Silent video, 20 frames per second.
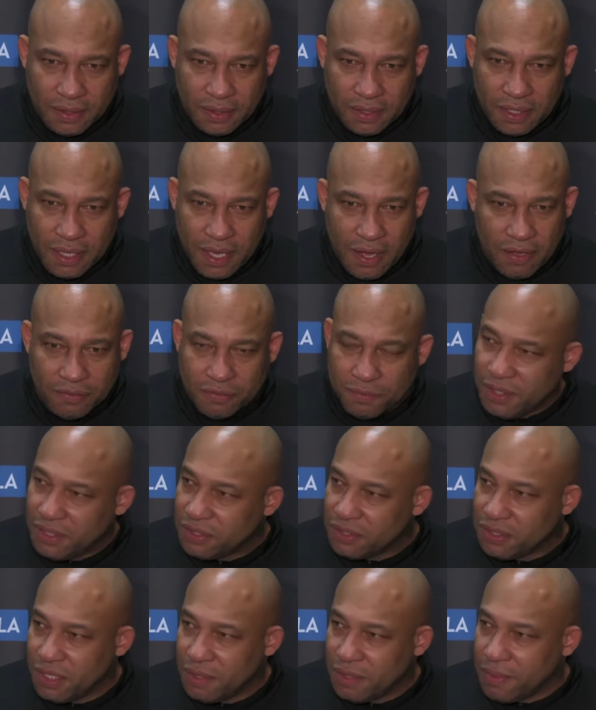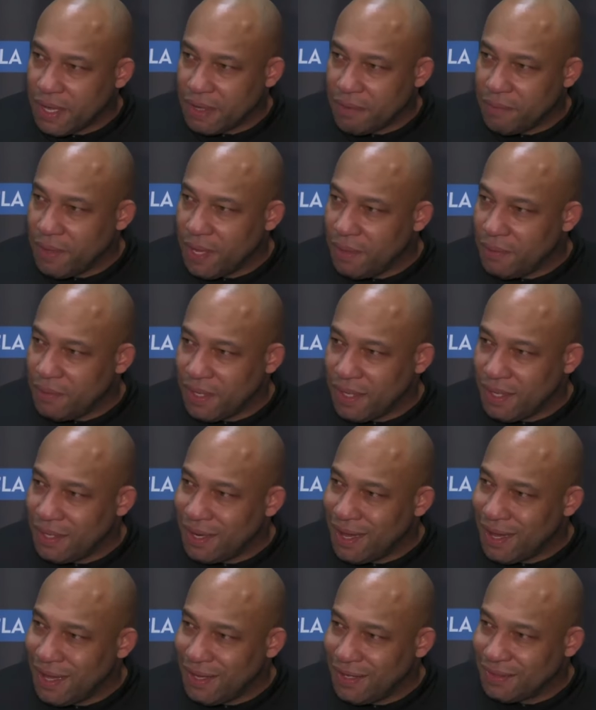Helps me sleep like a baby at
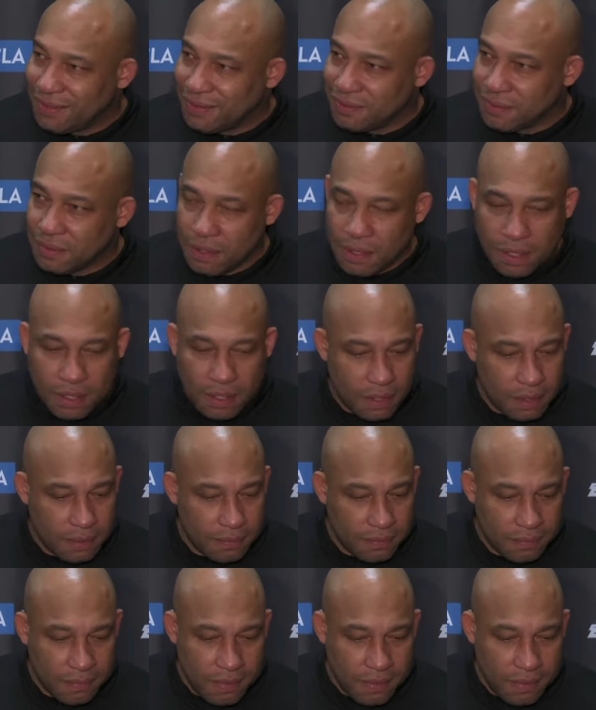night um,